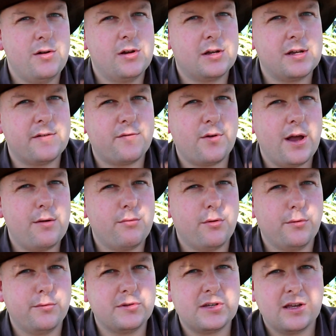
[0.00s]
your give way
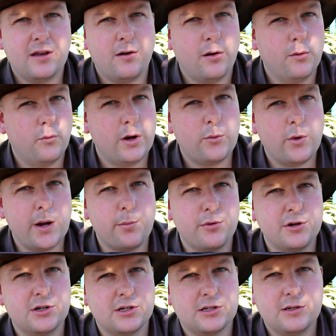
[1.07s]
rules on one-way
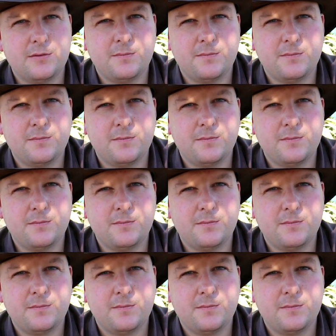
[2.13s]
bridges.